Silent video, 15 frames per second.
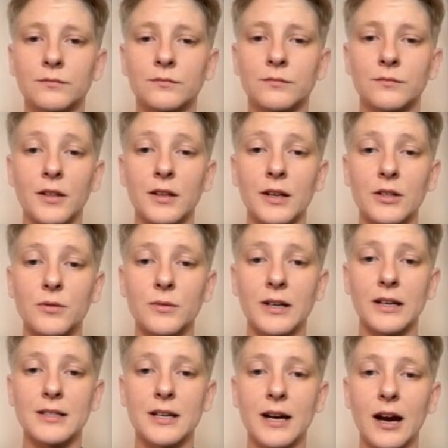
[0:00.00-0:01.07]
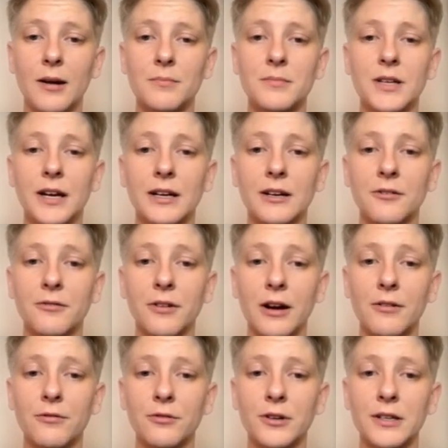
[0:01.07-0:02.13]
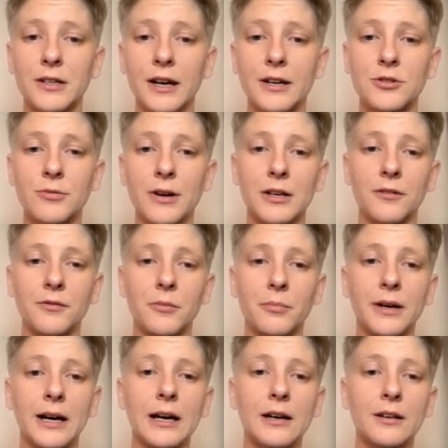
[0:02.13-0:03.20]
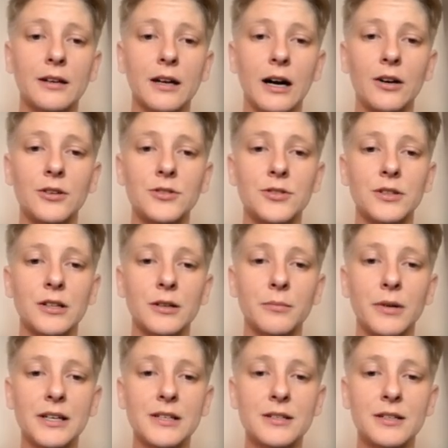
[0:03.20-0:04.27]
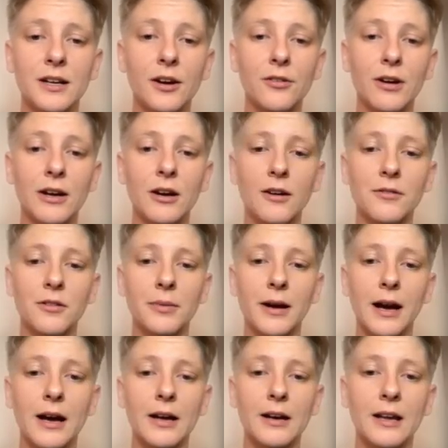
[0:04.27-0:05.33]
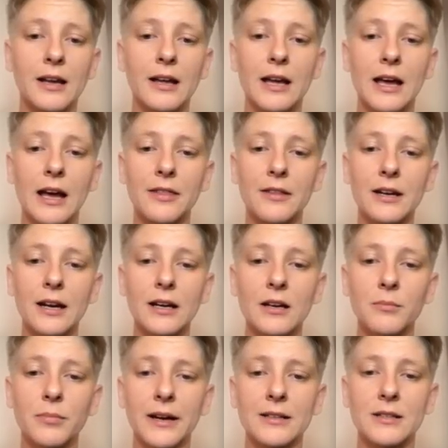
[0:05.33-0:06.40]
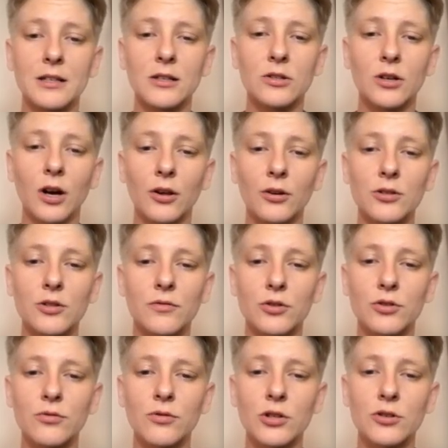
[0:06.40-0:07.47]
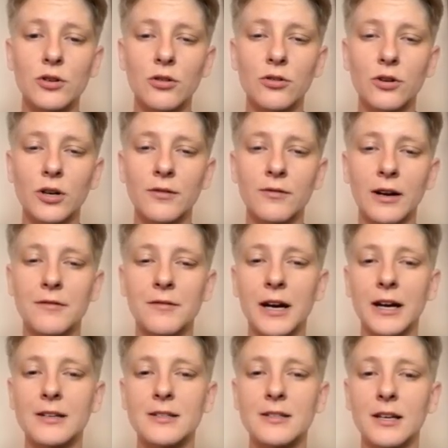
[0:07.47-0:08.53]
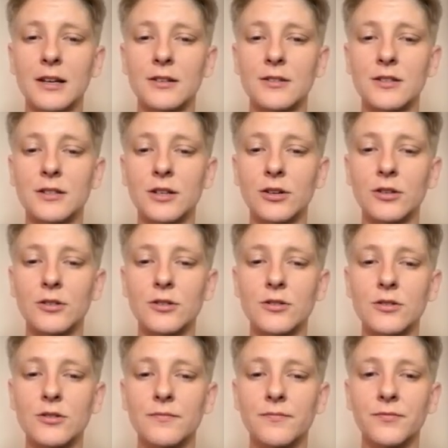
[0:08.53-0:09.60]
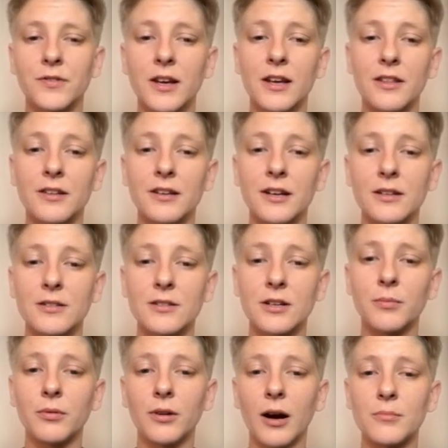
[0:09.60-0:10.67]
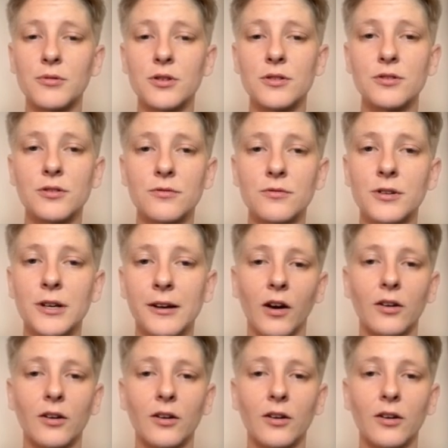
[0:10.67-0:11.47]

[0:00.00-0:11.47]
The next one I tapped, I get 5 free dice right off the bat. I also get a money stack right off the bat, and then I can pay $10 for 235 dice and stickers. The next couple options are free.